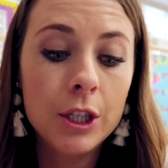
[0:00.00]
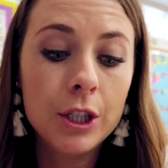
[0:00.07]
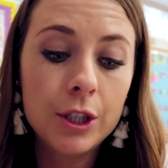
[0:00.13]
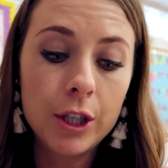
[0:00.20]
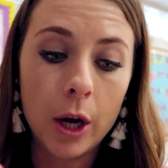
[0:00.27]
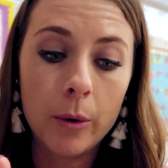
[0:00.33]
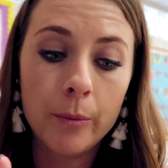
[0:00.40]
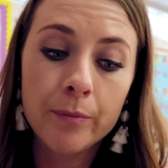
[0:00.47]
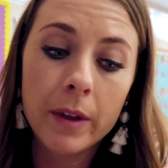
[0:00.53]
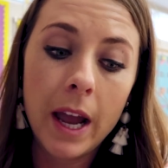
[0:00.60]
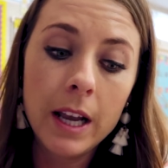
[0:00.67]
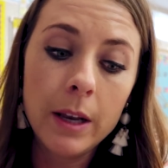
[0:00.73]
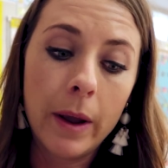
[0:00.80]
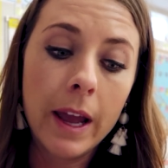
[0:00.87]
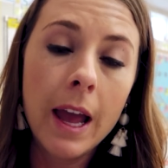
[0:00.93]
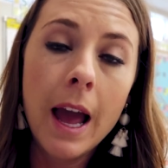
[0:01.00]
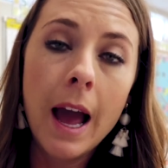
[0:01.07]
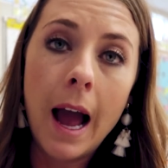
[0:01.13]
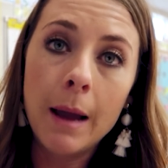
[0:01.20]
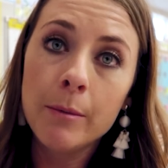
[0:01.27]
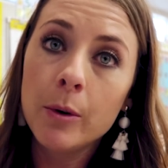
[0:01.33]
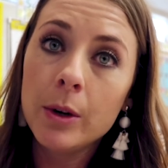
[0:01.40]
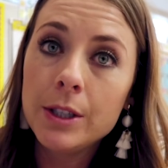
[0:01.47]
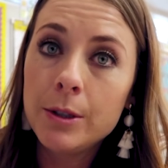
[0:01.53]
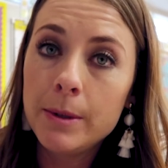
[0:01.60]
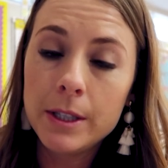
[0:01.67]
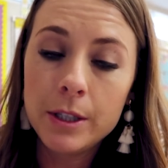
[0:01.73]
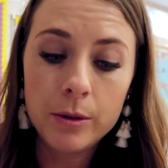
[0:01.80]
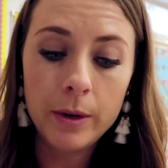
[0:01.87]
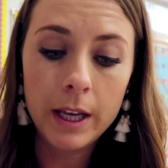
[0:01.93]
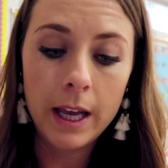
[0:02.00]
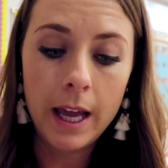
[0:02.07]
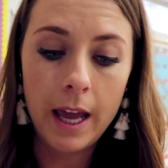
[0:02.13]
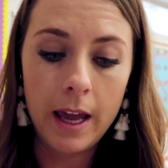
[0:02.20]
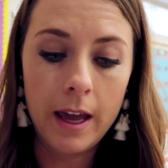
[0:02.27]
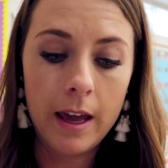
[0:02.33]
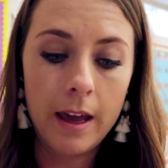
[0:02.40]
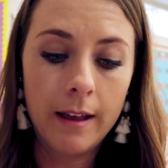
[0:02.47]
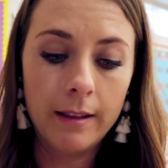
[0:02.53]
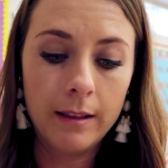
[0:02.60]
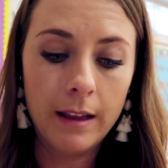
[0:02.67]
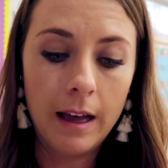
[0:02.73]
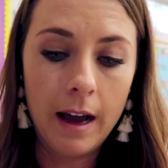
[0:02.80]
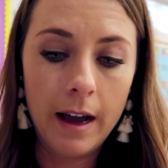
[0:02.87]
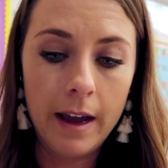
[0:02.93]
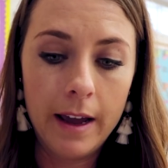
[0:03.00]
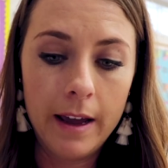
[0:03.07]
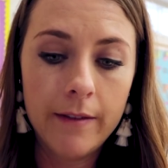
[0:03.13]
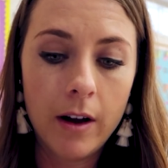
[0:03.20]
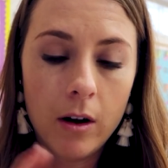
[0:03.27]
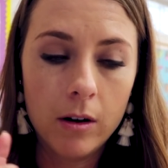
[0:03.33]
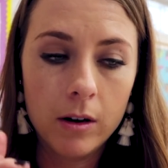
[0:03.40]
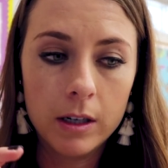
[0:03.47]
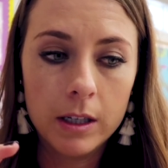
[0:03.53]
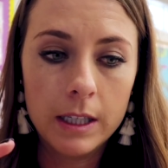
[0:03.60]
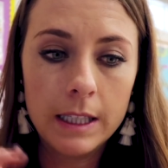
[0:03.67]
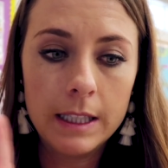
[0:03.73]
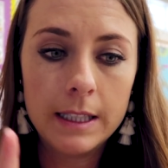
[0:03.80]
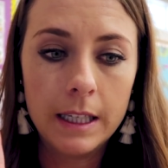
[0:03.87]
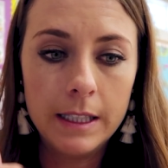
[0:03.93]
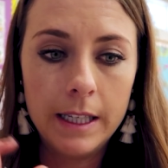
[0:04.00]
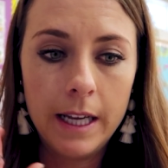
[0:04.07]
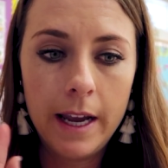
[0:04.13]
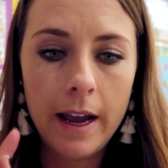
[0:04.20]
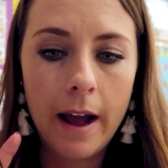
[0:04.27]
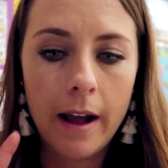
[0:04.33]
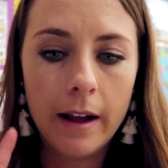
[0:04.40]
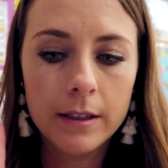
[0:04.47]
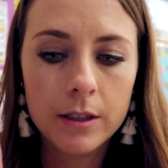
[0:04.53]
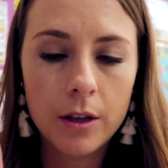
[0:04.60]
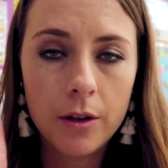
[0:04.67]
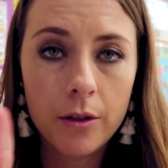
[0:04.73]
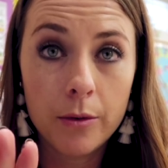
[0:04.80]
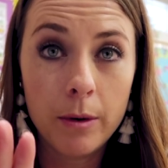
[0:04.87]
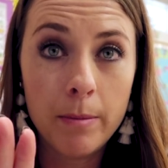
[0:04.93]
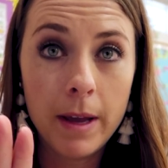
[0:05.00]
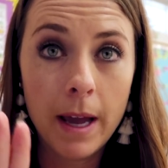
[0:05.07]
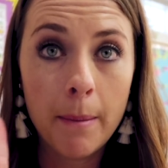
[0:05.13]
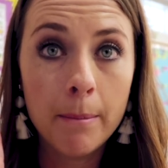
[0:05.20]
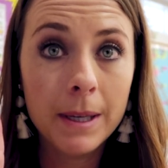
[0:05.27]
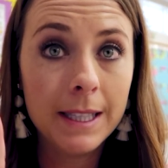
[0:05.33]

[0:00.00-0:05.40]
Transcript: So anyway, I'm going to be doing a live on Sunday at 3 p.m.